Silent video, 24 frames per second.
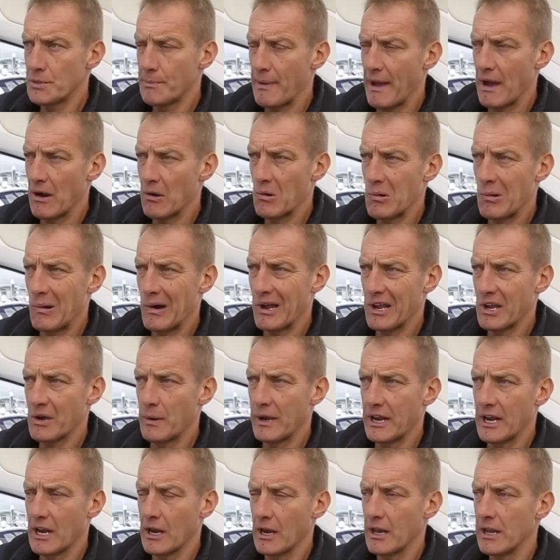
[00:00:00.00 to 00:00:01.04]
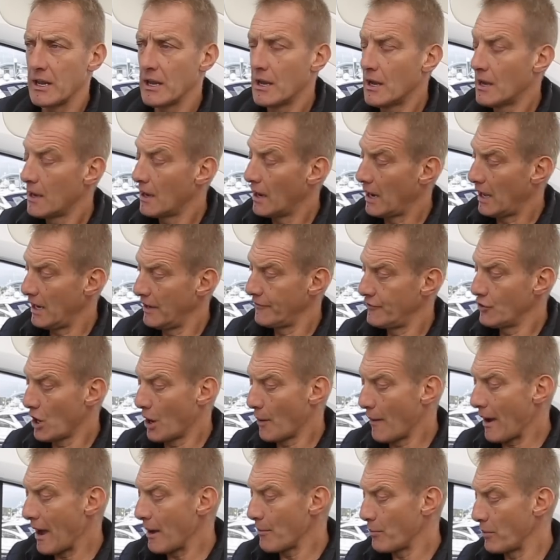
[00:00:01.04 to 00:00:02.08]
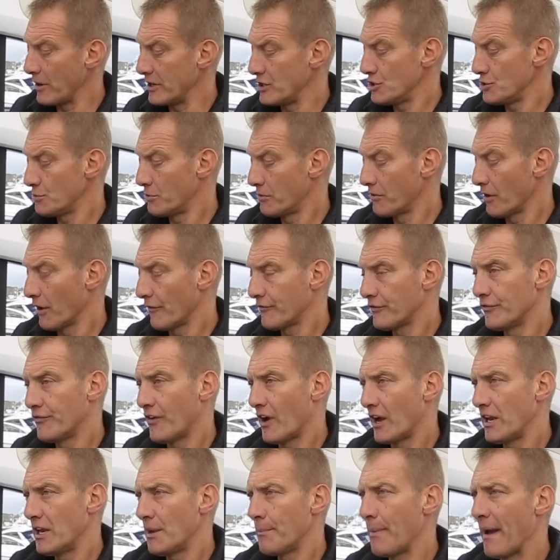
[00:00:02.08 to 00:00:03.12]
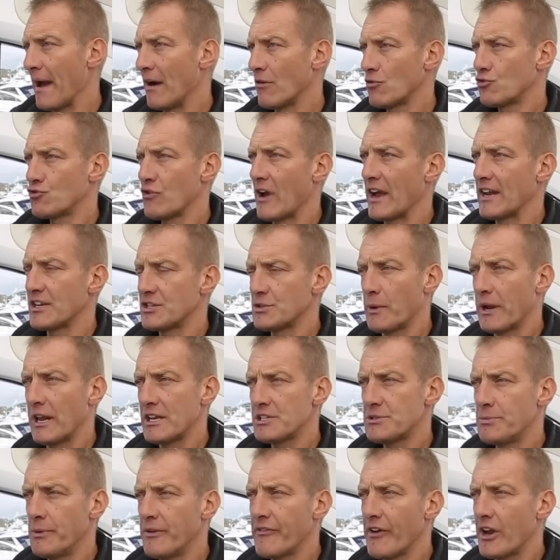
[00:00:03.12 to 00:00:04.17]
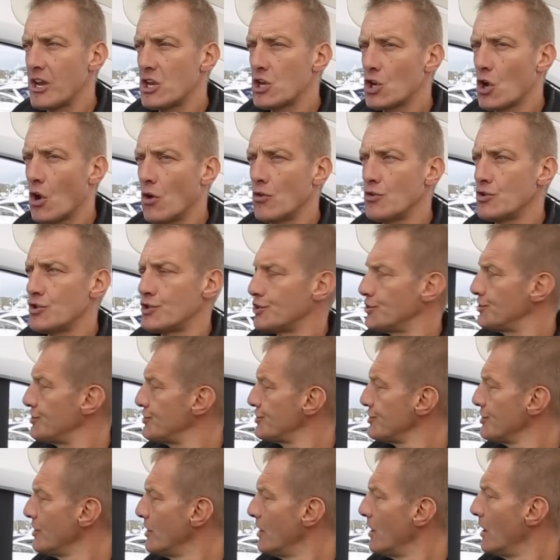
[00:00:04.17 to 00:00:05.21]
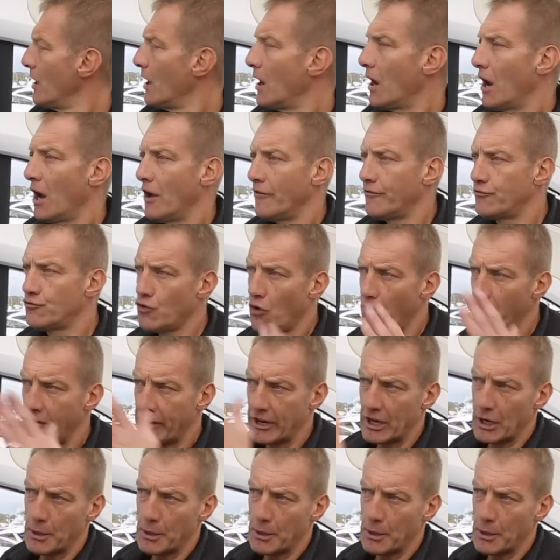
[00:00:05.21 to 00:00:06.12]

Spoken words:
the bow quite quickly. And if you go upwind, you will often find the bow drag. So one has to be very conscious of drawing